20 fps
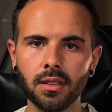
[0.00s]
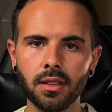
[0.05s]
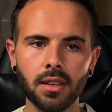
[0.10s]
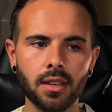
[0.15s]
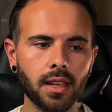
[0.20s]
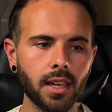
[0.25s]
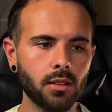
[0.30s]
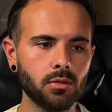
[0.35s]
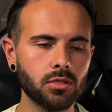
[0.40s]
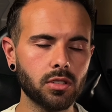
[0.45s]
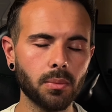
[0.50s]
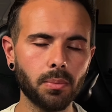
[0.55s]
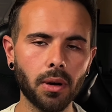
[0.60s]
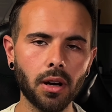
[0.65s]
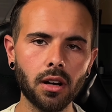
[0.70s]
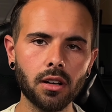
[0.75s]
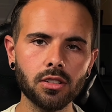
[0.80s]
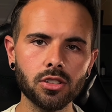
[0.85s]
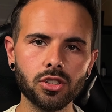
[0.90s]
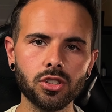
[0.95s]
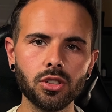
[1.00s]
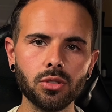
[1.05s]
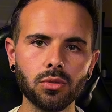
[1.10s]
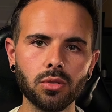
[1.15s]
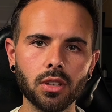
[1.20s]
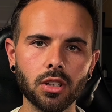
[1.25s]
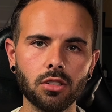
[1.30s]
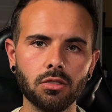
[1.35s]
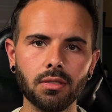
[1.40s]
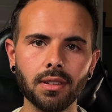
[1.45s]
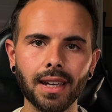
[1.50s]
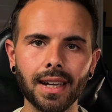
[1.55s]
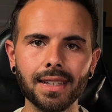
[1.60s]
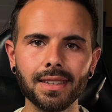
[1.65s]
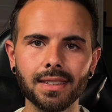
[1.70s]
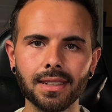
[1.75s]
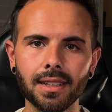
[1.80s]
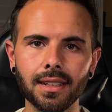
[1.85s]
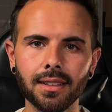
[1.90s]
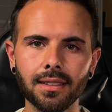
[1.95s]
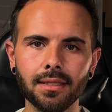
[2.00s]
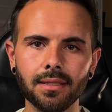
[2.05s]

It was the past you that created it